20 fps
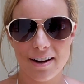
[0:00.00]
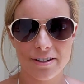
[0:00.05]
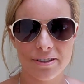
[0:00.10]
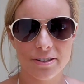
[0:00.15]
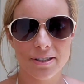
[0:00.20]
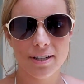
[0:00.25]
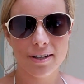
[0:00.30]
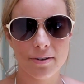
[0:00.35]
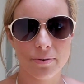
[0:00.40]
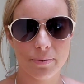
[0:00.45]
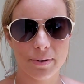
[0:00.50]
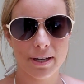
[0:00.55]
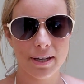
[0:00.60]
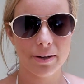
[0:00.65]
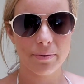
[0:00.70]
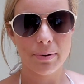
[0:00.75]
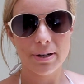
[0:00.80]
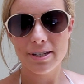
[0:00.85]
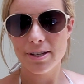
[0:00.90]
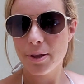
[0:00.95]
now.
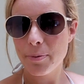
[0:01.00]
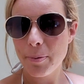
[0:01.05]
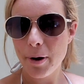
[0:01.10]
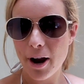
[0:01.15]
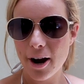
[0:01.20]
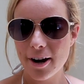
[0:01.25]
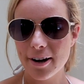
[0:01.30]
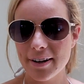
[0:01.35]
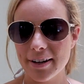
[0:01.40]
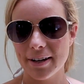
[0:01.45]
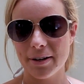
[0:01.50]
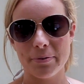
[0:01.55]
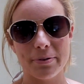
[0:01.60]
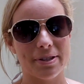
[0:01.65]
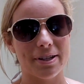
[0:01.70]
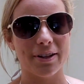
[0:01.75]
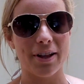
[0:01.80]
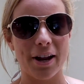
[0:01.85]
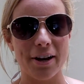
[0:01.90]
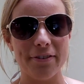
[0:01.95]
We went to the park, and it
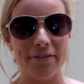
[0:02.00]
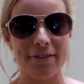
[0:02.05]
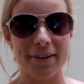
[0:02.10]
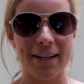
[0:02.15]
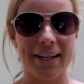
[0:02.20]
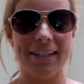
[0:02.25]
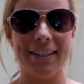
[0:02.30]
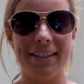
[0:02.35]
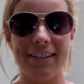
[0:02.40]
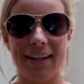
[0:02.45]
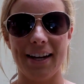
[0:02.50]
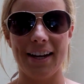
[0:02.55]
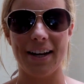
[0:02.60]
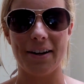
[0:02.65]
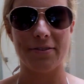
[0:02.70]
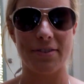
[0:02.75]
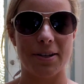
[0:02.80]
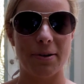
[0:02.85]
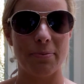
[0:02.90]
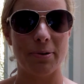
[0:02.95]
was a lot of fun.
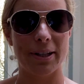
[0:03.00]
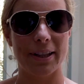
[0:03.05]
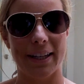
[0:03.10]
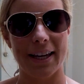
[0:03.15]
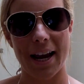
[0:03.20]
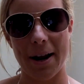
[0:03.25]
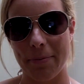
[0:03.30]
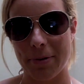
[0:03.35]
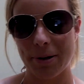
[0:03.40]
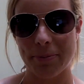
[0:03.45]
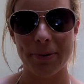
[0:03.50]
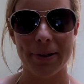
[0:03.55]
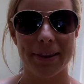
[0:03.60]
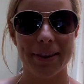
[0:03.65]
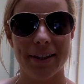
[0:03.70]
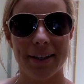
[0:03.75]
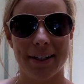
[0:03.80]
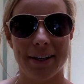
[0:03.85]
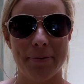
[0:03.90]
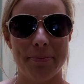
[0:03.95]
And I was going to bring the camera,
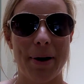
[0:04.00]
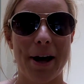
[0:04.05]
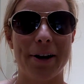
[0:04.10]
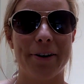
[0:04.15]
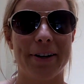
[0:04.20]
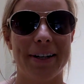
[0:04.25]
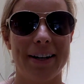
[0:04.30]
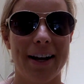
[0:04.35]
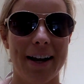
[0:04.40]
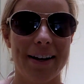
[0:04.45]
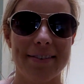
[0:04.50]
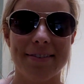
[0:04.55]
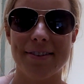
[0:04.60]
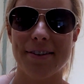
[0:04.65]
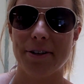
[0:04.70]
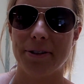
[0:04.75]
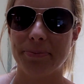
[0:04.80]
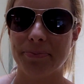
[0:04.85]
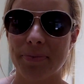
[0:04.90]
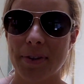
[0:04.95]
but the battery died,
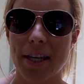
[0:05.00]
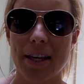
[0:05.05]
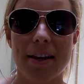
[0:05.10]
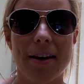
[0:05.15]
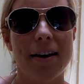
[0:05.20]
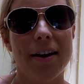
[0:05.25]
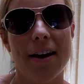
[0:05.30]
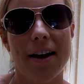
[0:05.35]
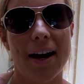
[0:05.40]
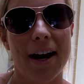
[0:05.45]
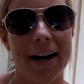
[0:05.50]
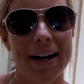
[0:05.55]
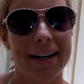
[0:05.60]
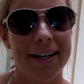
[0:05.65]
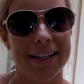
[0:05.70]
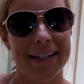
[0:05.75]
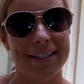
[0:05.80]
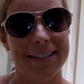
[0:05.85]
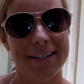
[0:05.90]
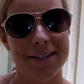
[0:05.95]
so I
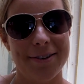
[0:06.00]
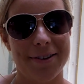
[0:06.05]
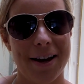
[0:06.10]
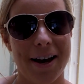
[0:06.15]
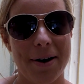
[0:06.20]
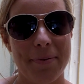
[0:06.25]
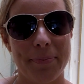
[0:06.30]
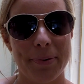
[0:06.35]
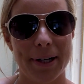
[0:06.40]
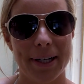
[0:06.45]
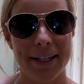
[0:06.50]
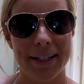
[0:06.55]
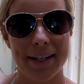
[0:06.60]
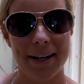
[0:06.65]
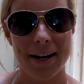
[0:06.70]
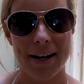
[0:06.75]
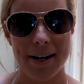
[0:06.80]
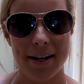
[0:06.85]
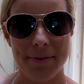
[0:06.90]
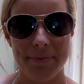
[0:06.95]
didn't get to do that.
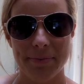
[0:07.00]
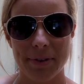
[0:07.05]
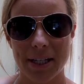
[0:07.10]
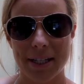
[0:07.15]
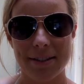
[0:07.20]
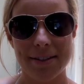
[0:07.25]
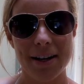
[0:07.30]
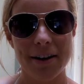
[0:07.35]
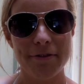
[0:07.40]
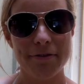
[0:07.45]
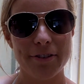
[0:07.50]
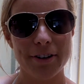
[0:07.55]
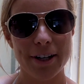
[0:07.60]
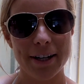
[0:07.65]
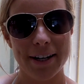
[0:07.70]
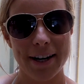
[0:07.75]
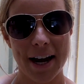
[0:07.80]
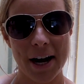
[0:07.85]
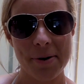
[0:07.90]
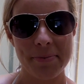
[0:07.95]
But he's down for
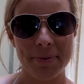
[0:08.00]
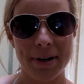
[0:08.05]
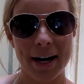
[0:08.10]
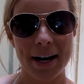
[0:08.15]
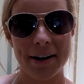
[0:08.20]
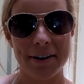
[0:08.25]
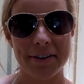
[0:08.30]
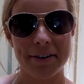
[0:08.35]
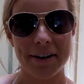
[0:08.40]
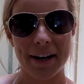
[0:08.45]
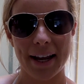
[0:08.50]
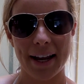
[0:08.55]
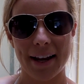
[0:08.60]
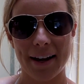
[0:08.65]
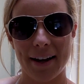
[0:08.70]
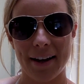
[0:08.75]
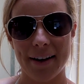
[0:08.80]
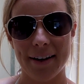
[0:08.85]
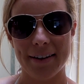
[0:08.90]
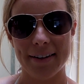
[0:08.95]
a nap now,
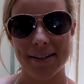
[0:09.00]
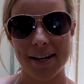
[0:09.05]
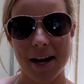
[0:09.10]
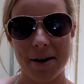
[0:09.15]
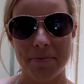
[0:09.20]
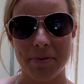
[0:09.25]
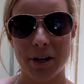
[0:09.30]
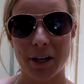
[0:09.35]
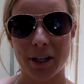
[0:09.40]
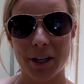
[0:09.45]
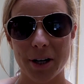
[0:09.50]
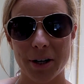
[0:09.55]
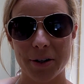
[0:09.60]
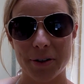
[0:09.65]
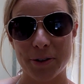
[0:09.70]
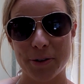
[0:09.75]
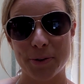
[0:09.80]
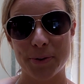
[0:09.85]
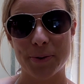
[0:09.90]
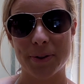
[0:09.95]
and I'm going to
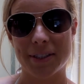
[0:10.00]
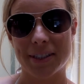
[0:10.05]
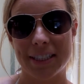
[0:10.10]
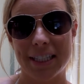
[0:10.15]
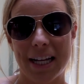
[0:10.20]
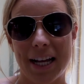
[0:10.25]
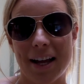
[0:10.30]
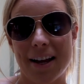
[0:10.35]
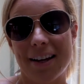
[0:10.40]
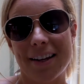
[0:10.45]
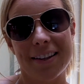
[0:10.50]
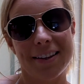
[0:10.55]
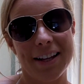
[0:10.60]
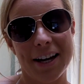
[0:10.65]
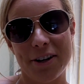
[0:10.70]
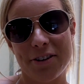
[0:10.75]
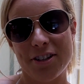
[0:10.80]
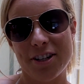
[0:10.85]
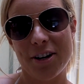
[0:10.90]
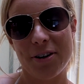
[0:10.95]
go
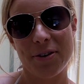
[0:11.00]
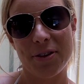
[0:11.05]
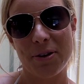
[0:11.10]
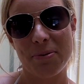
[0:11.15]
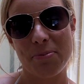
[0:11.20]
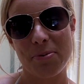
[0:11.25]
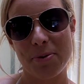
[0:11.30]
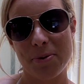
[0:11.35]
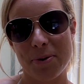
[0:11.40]
lounge out in the